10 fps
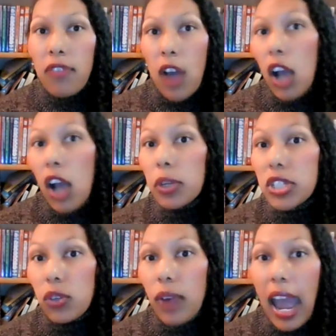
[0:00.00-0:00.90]
off a
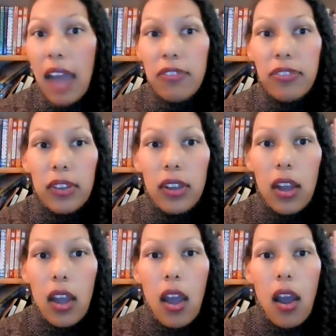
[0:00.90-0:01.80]
hungry giraffe,
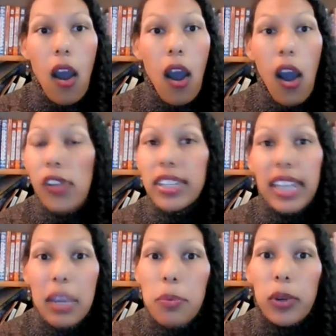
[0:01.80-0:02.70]
all the
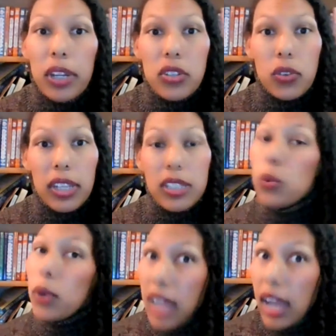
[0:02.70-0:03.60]
neighboring
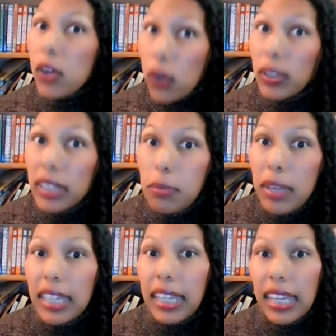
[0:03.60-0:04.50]
trees who are not currently
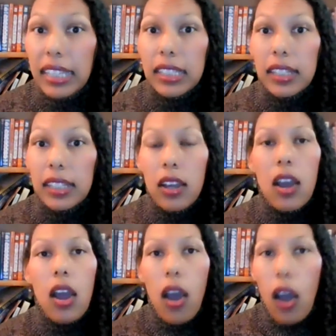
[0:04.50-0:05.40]
being eaten
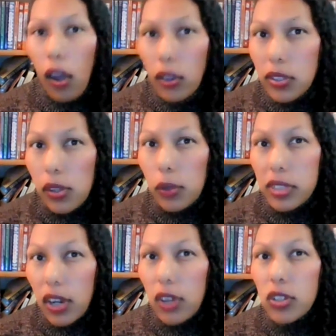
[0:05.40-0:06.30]
also
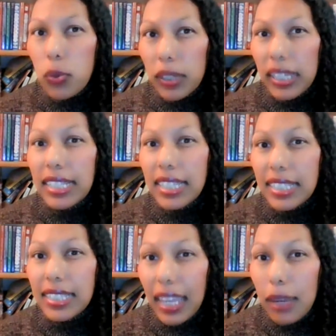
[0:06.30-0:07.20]
start to release
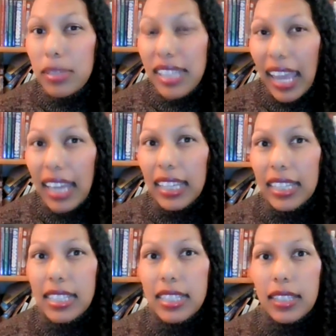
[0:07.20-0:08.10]
the same
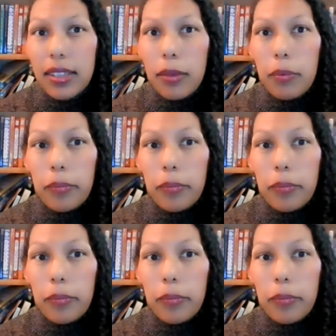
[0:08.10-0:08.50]
tannins.